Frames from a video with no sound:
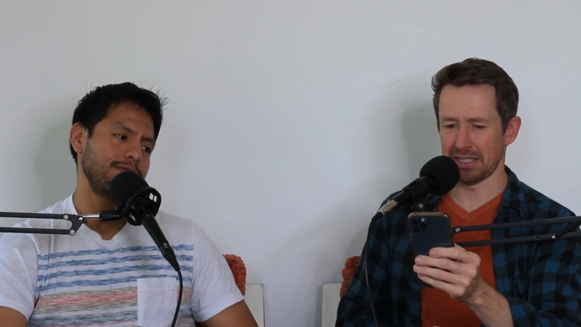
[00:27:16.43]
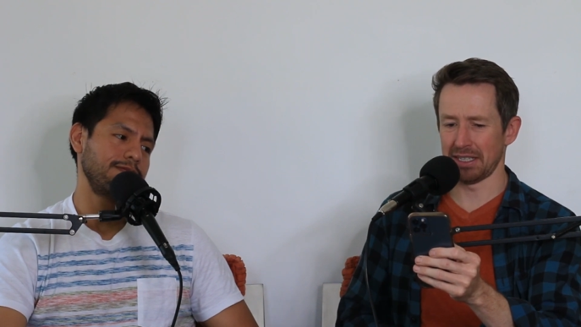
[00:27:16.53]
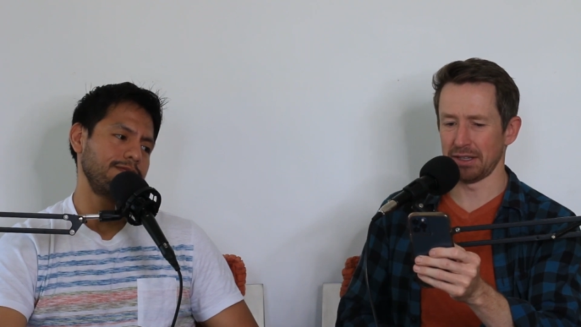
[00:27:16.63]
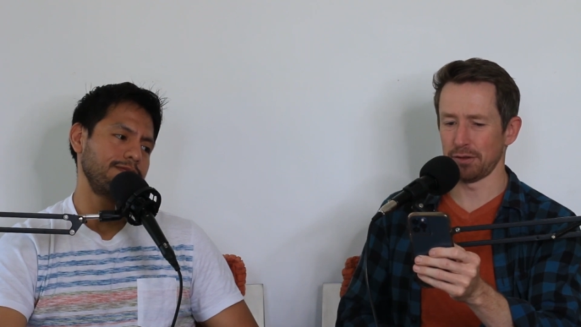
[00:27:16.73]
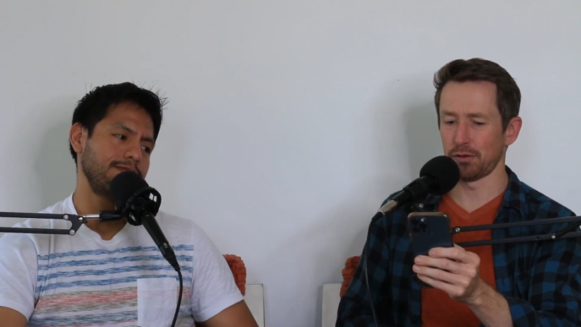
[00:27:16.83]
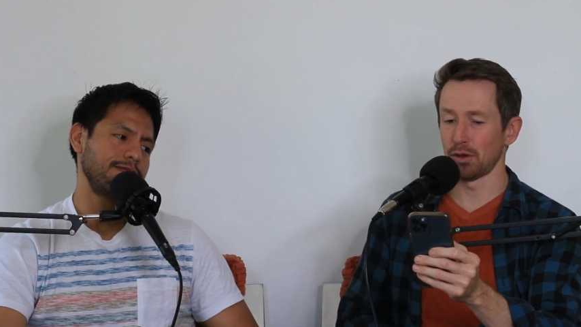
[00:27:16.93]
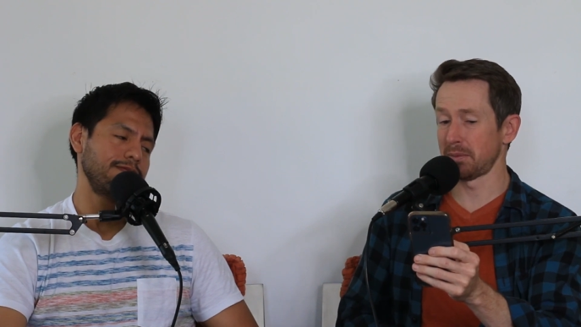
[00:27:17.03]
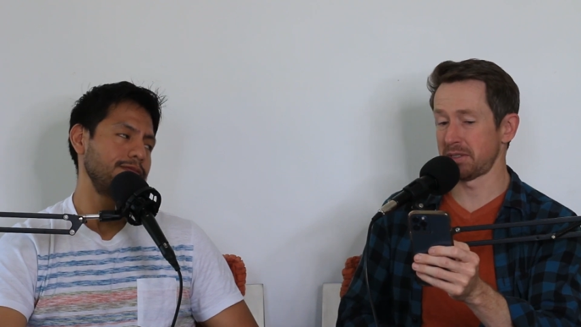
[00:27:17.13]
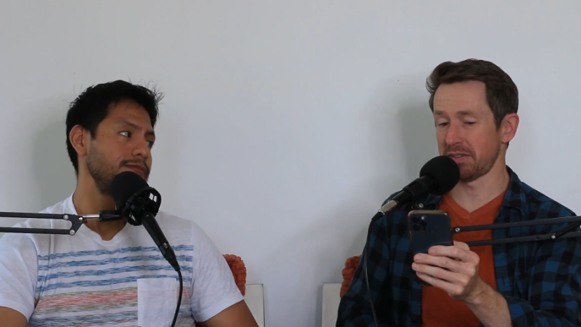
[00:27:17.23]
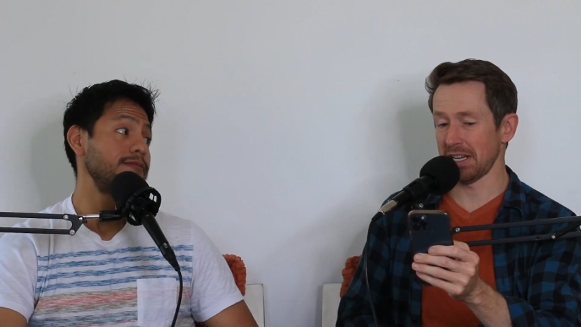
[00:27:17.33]
Speaker 1: and the
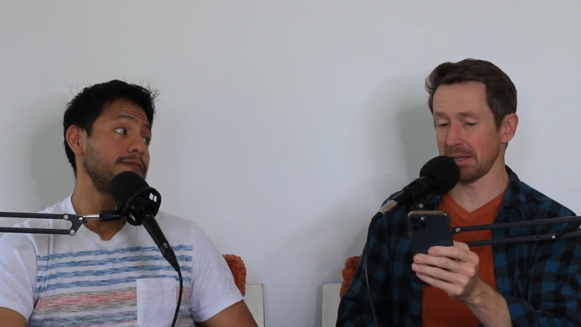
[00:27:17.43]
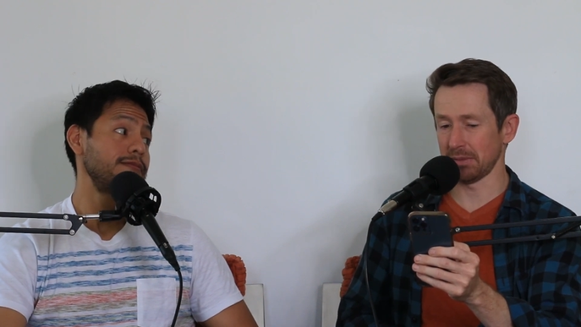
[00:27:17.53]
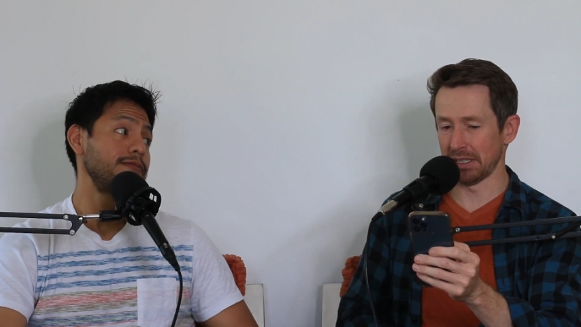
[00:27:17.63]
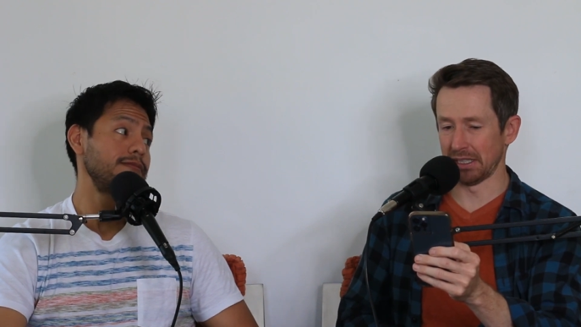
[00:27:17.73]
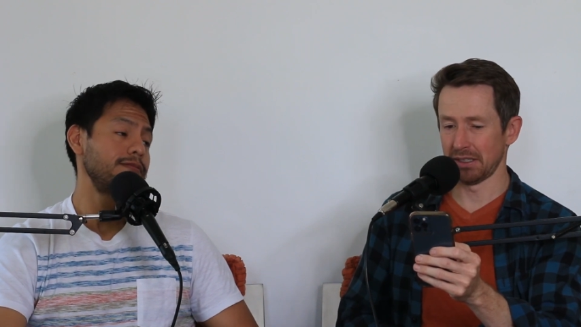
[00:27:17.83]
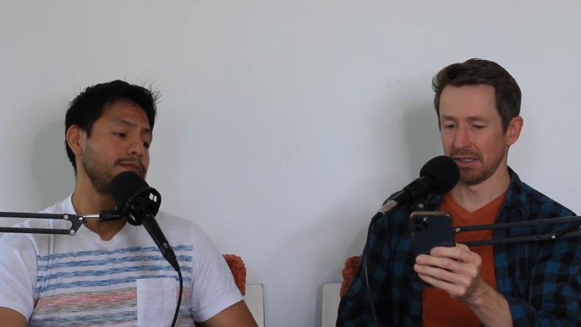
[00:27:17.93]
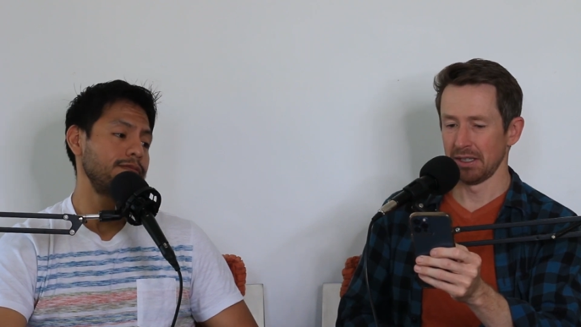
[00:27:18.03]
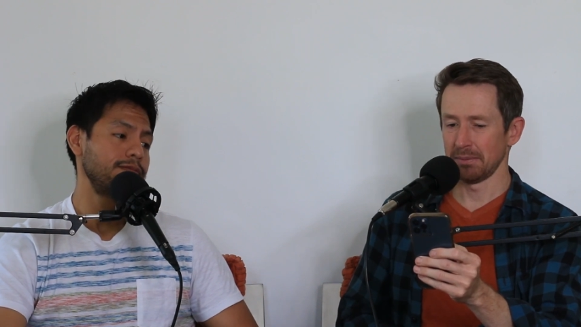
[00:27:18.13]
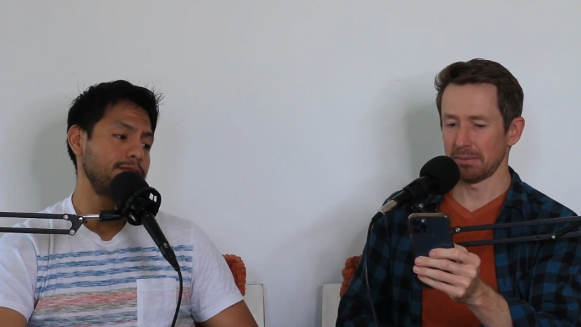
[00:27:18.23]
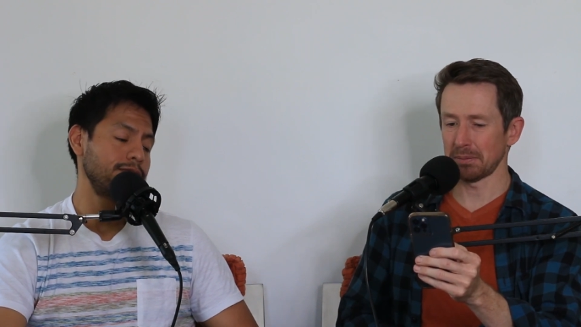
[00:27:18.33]
Forbes family.
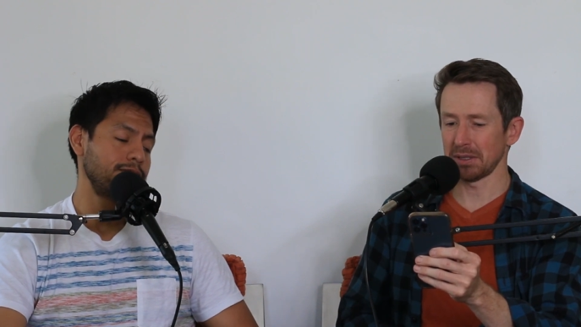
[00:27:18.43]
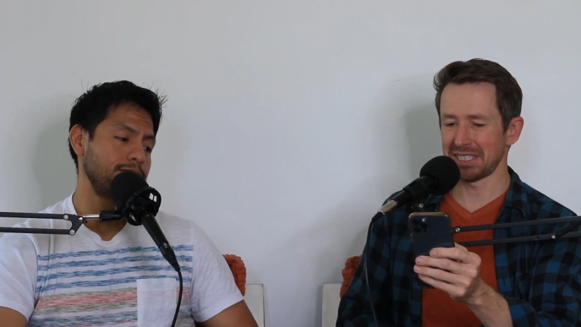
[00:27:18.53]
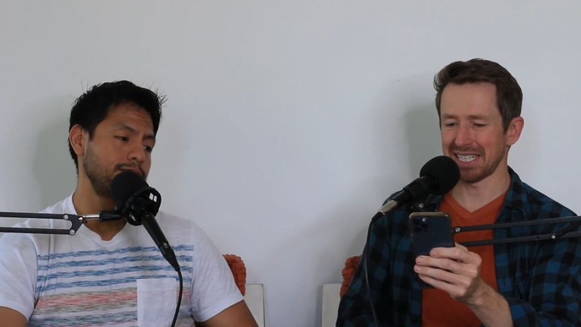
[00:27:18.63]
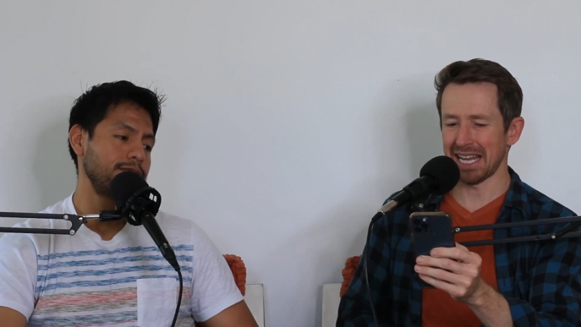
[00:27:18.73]
Published